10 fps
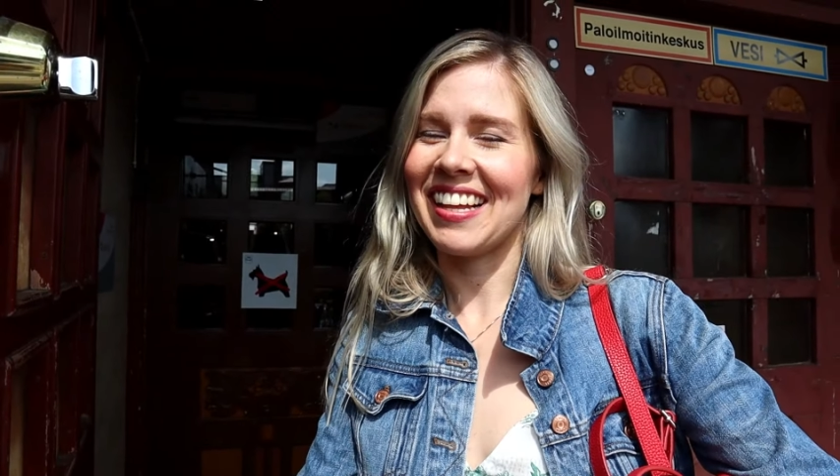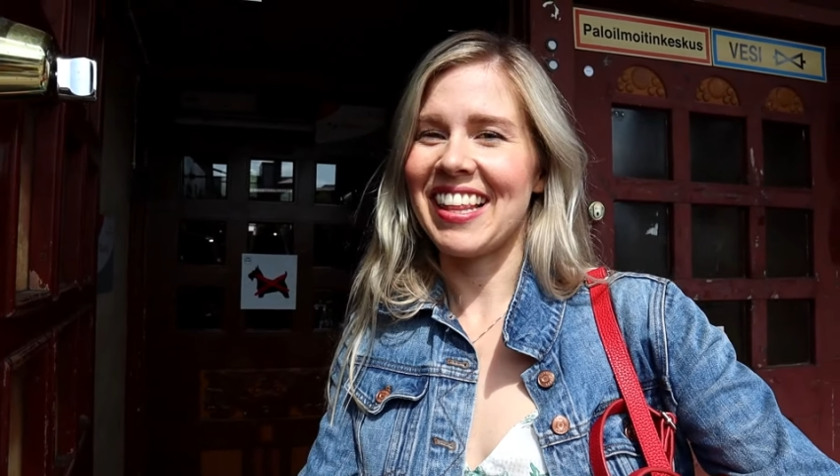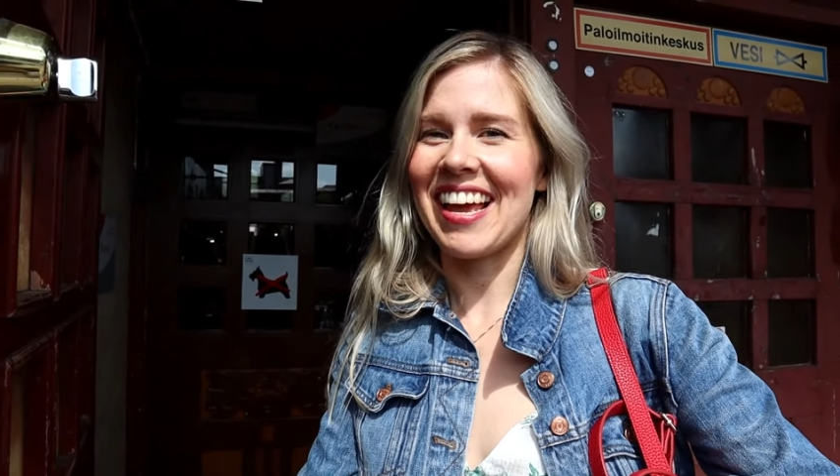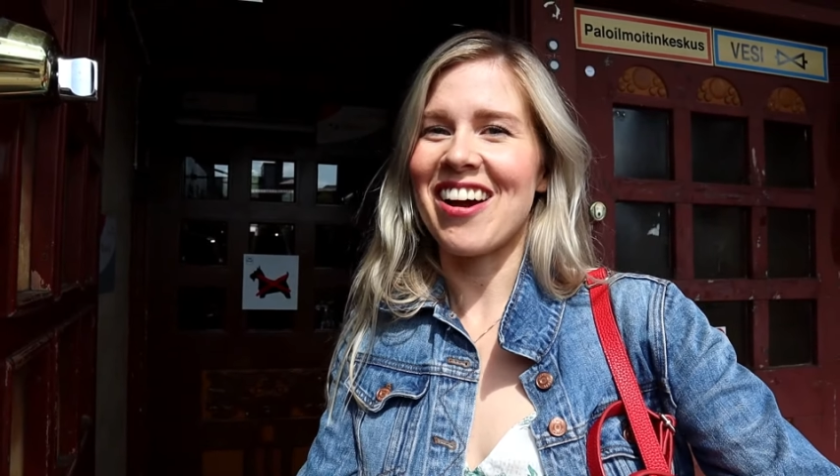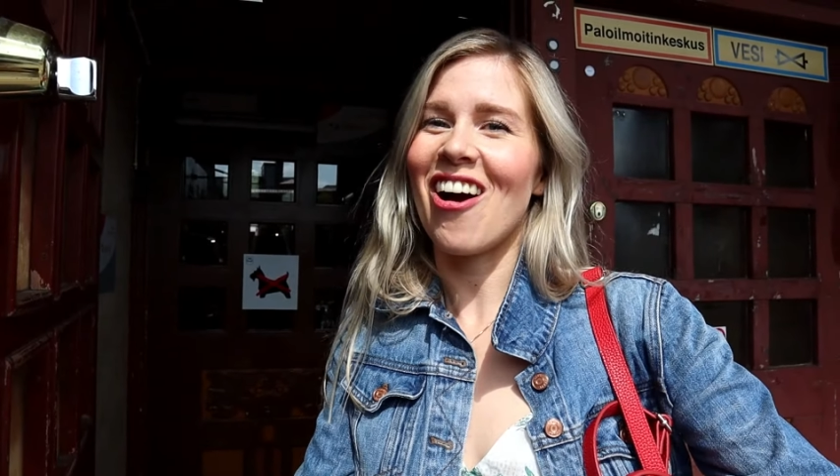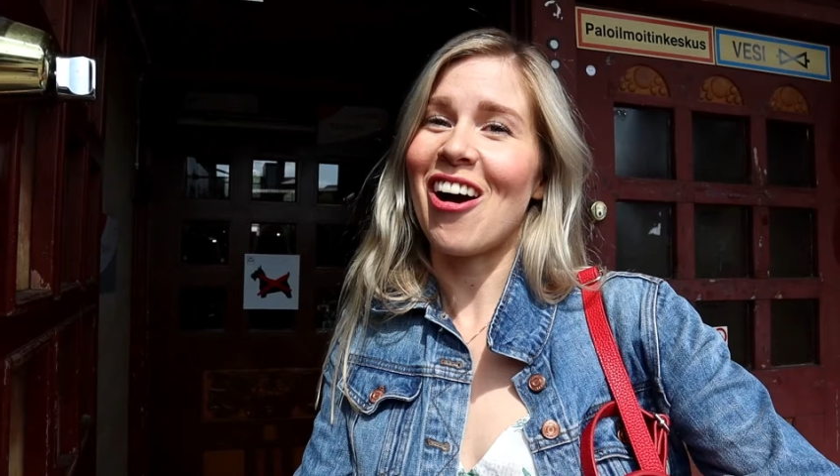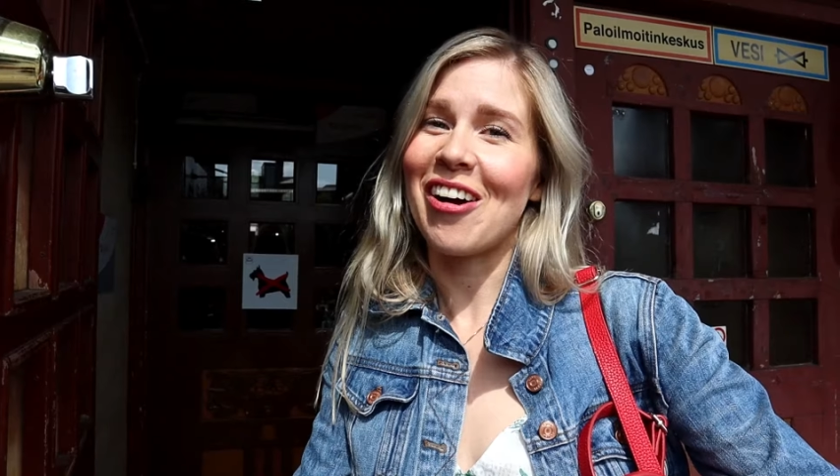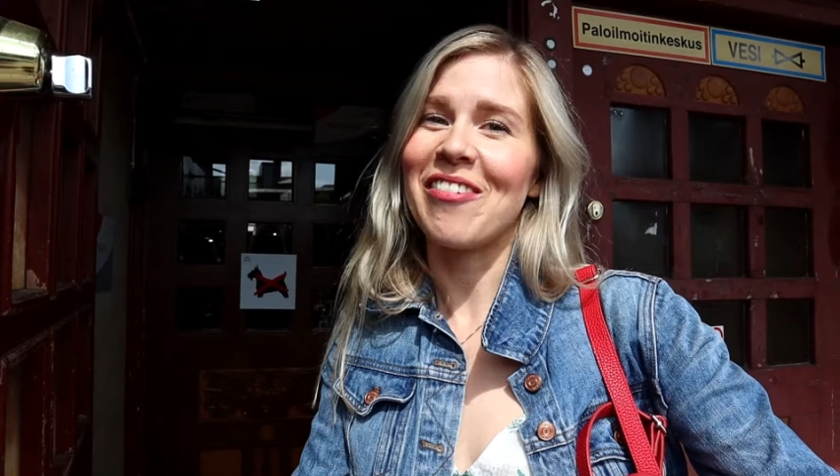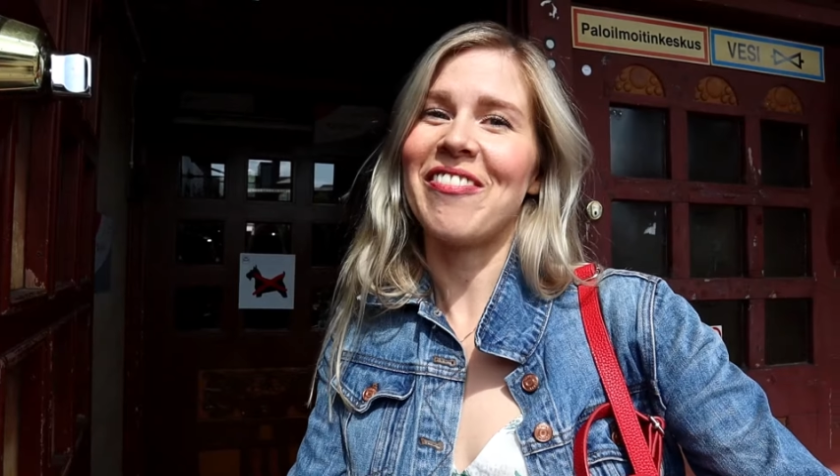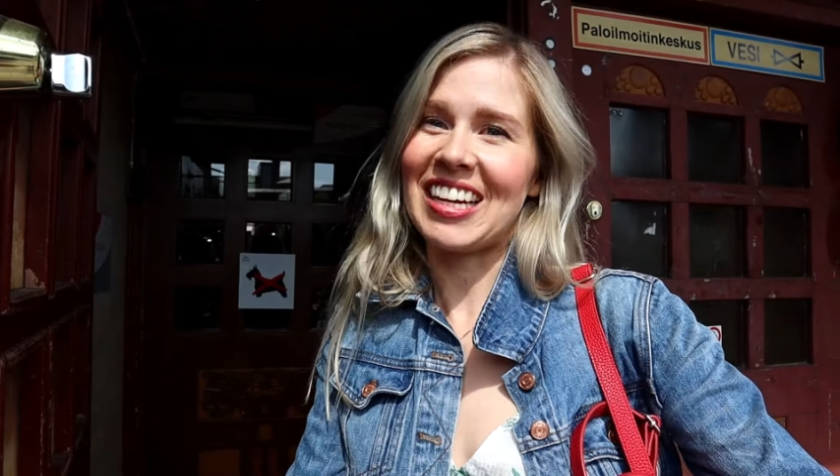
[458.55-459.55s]
they
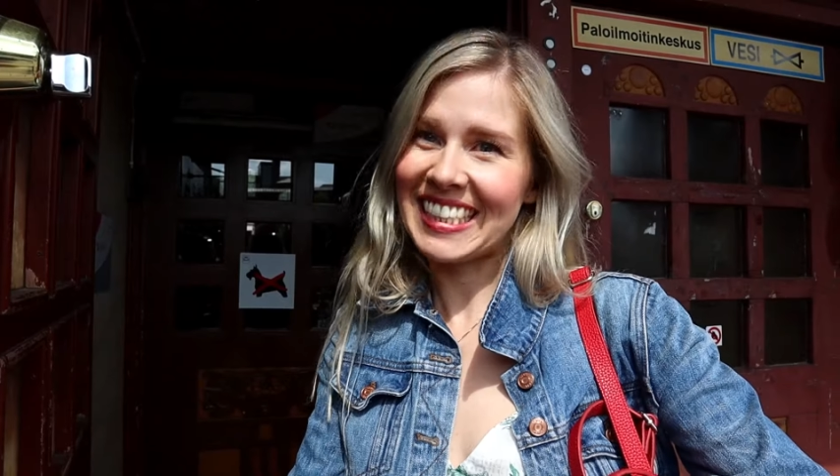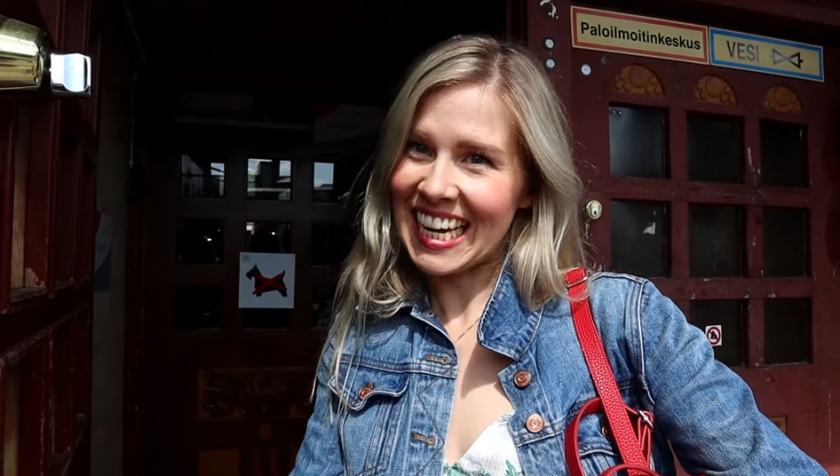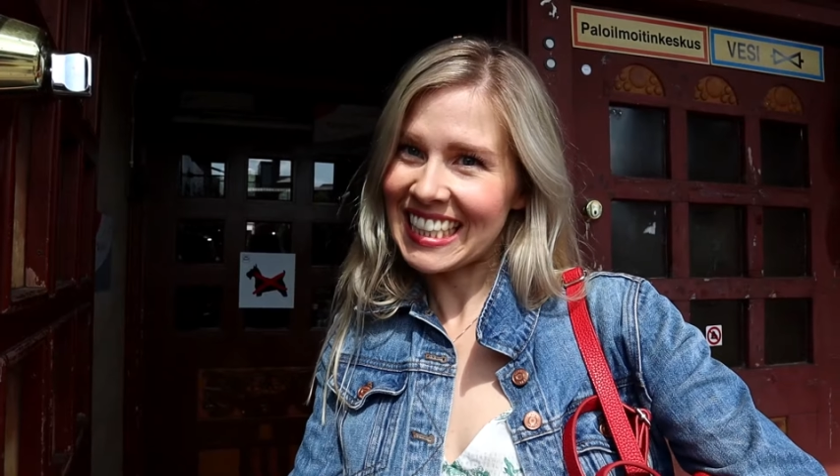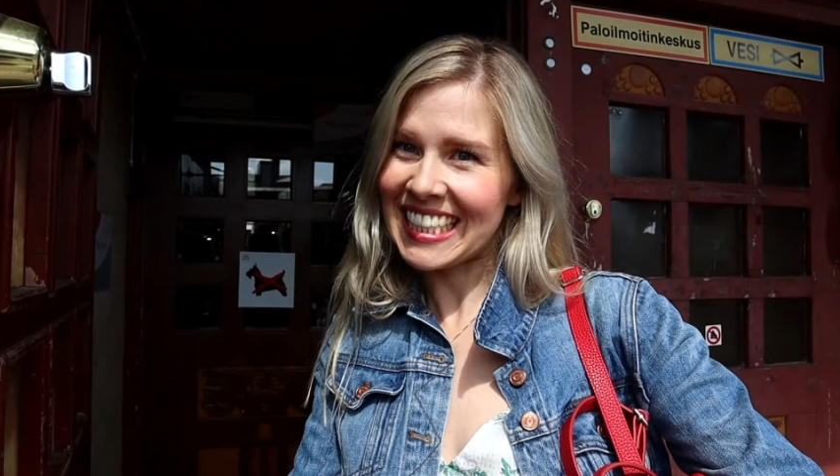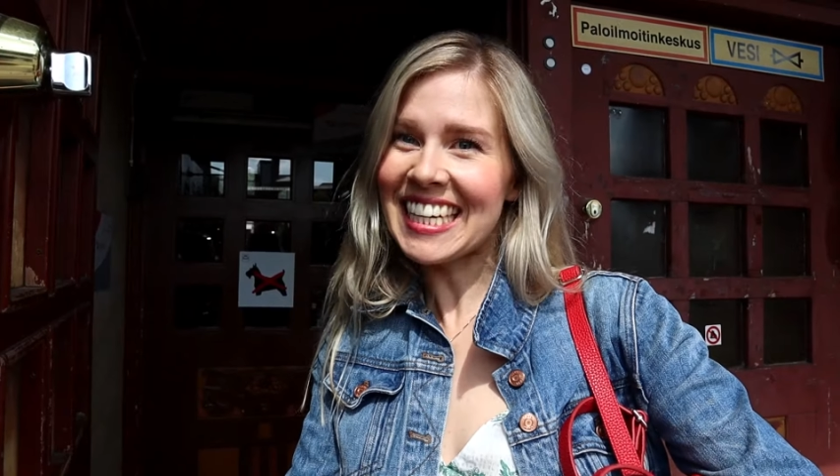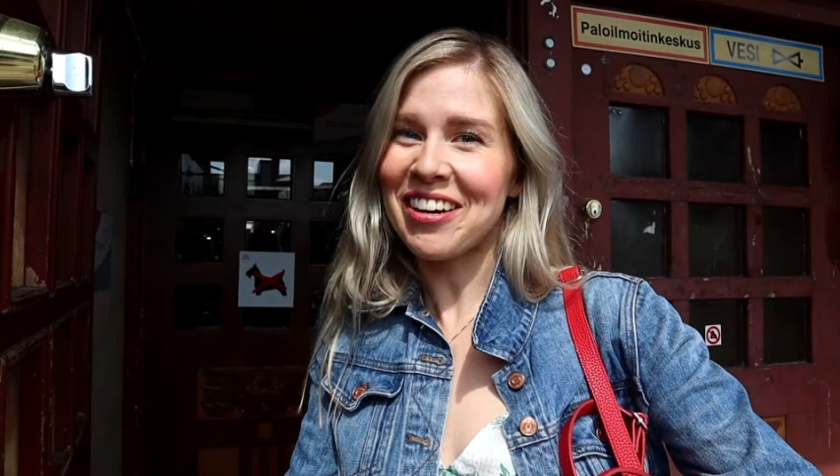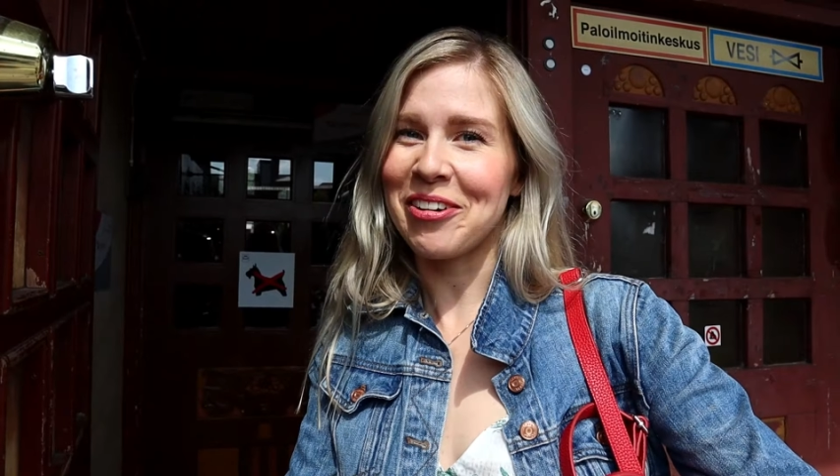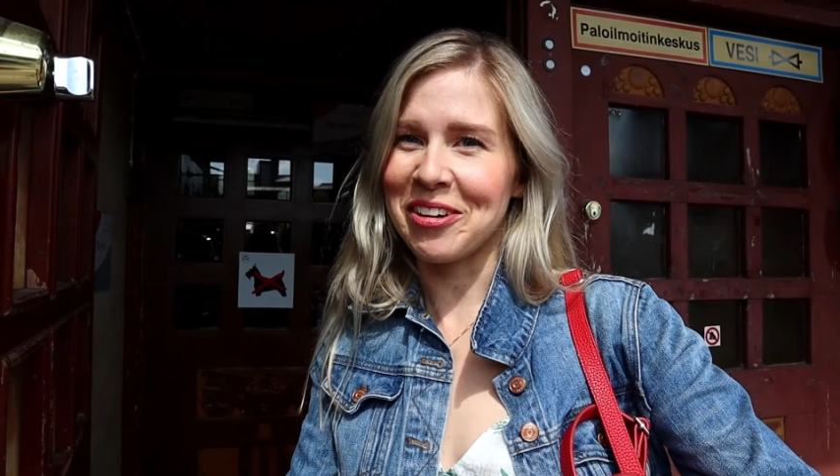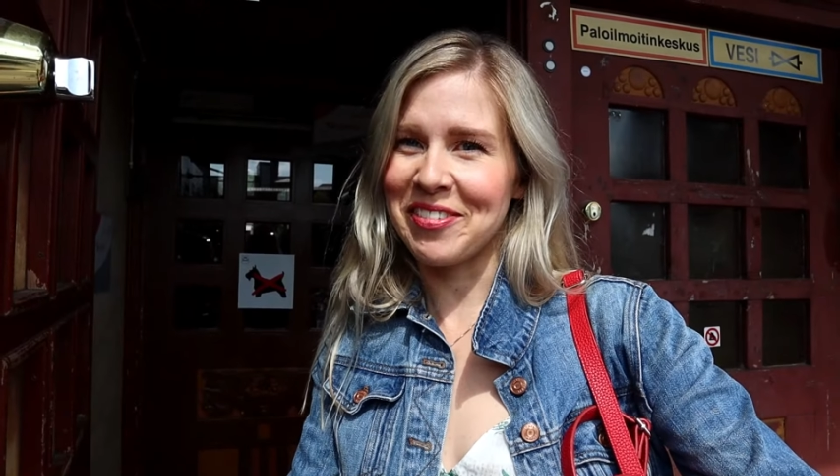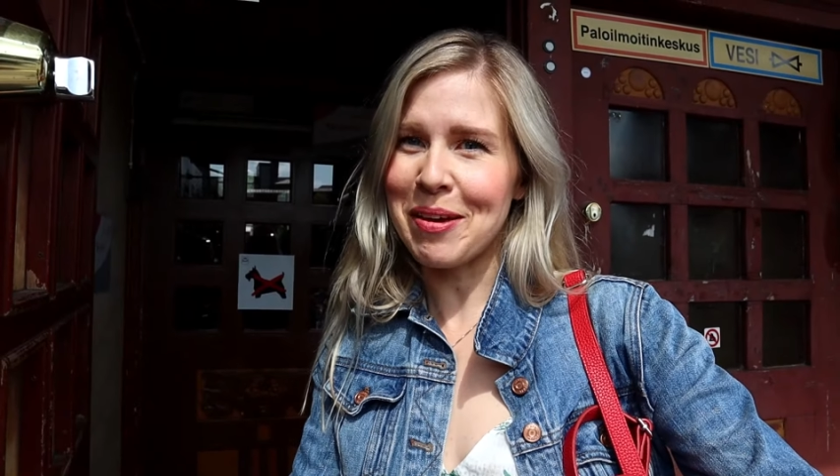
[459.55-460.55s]
are fantastic,
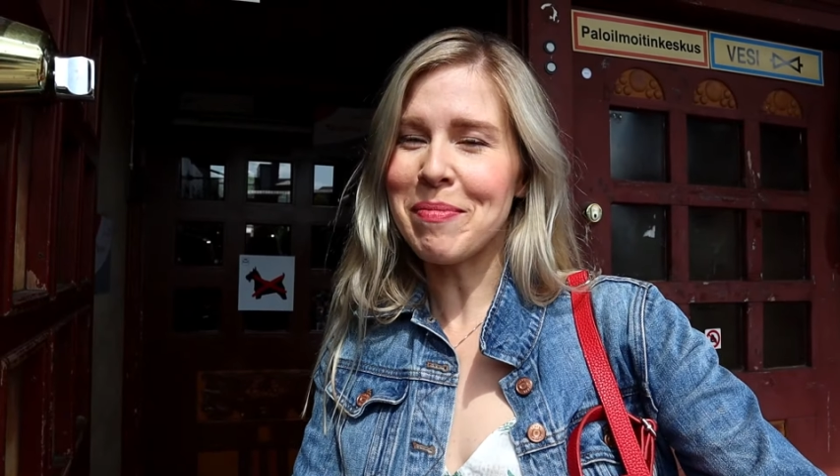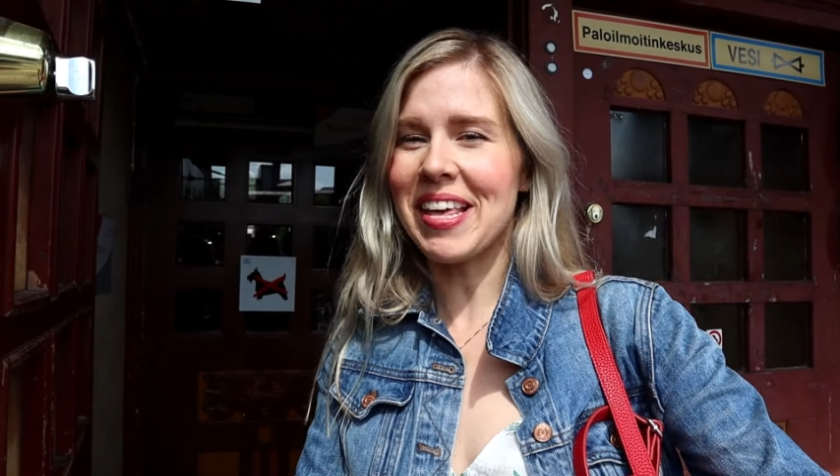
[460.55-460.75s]
all of them.